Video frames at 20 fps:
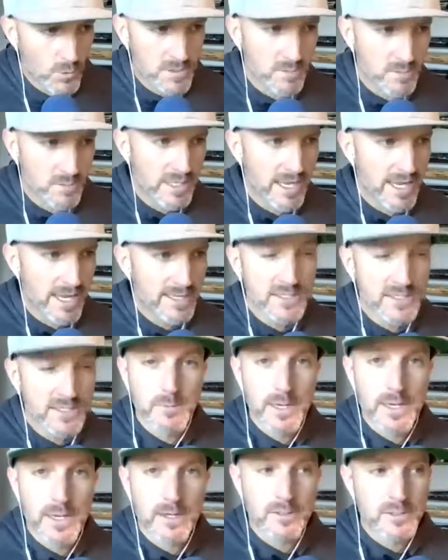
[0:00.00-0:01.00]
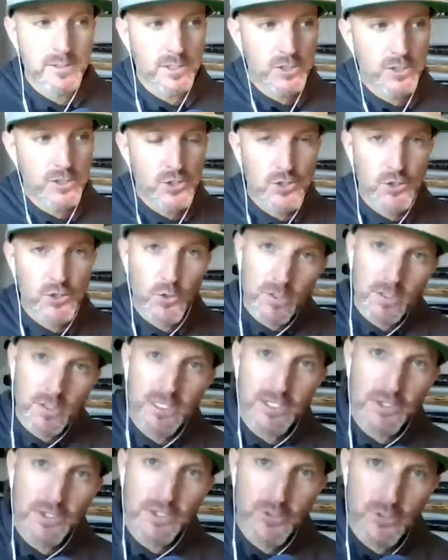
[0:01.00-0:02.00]
somebody asked about
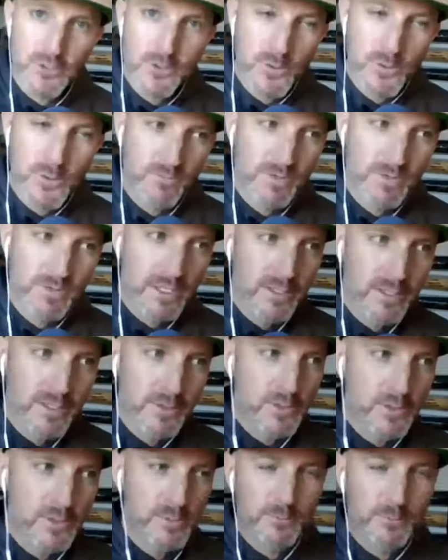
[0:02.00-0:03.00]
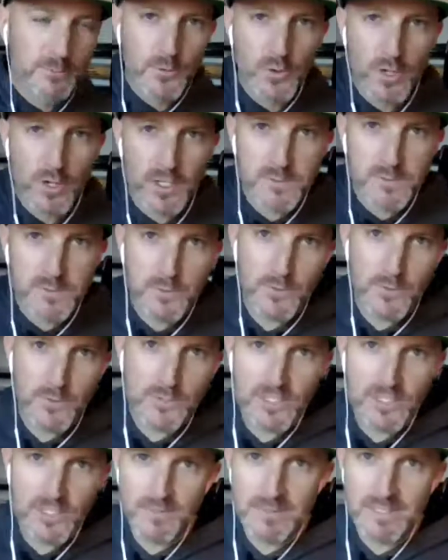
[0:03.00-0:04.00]
shortening your YouTube videos and cross
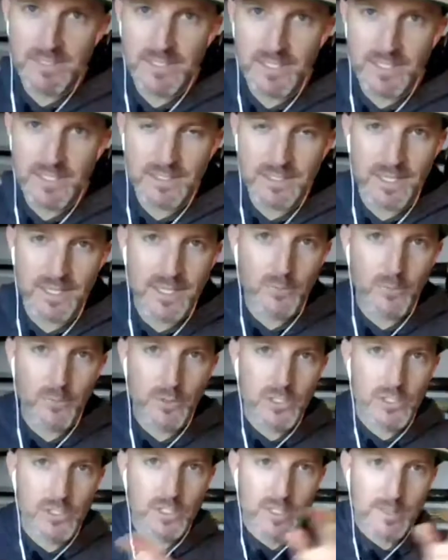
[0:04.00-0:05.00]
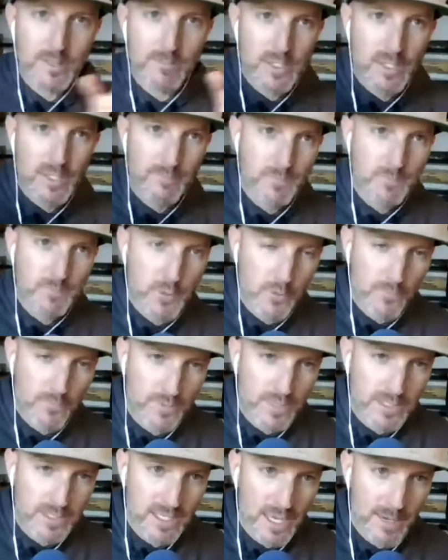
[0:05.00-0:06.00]
posting them to TikTok, which games up
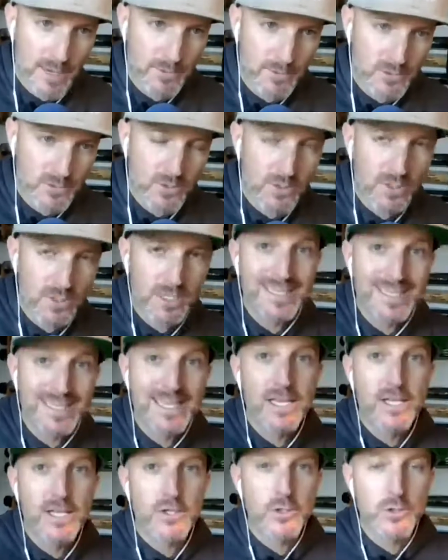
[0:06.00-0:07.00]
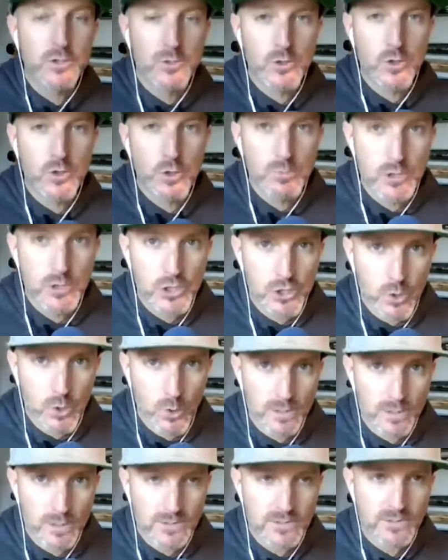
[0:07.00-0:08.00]
perfect opportunity. YouTube
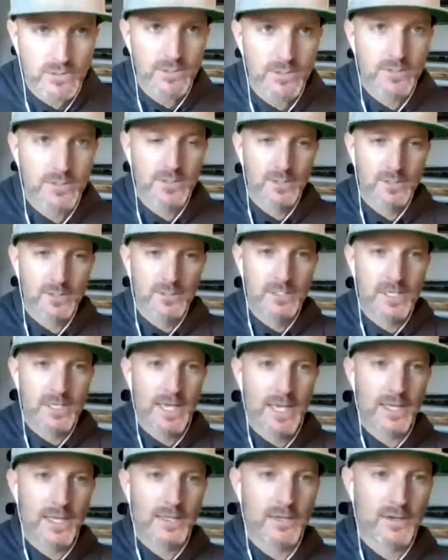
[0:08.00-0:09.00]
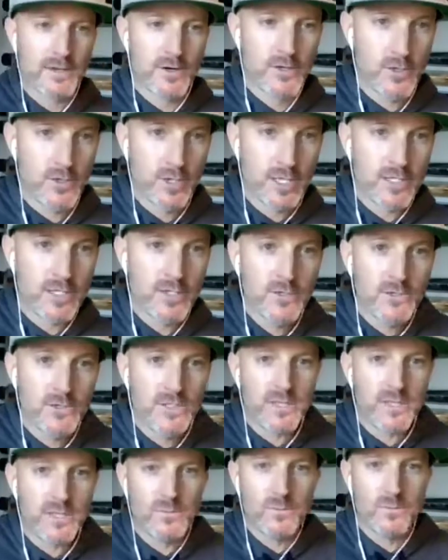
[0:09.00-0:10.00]
Shorts. Ken, are you going to use
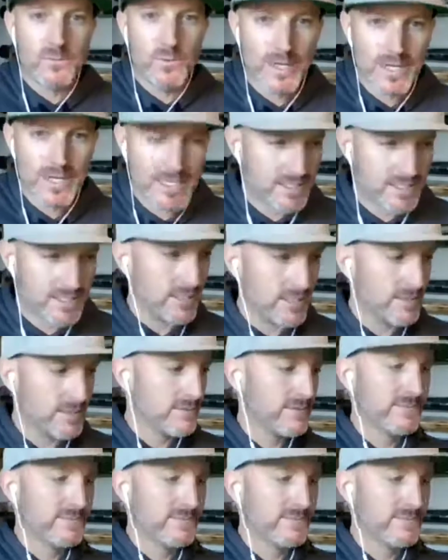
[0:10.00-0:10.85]
it? What is it?